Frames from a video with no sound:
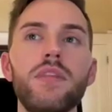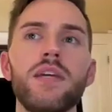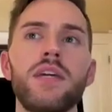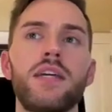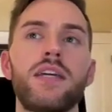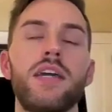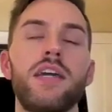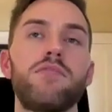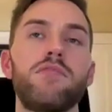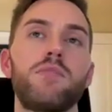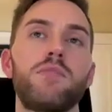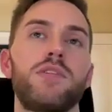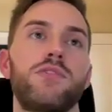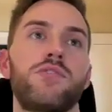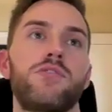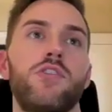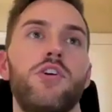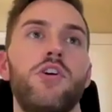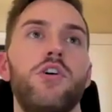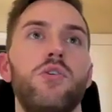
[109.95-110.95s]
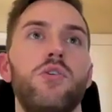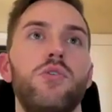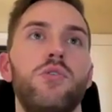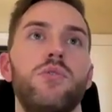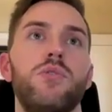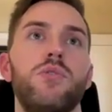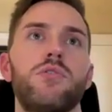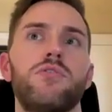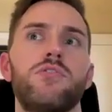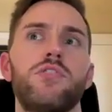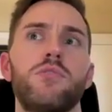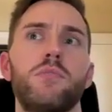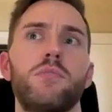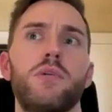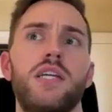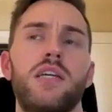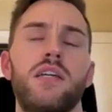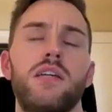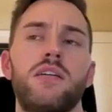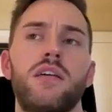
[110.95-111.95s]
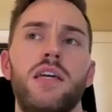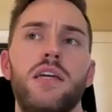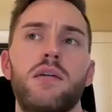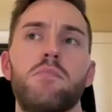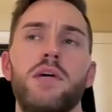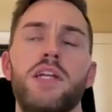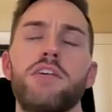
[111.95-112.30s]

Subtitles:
it gave me so many like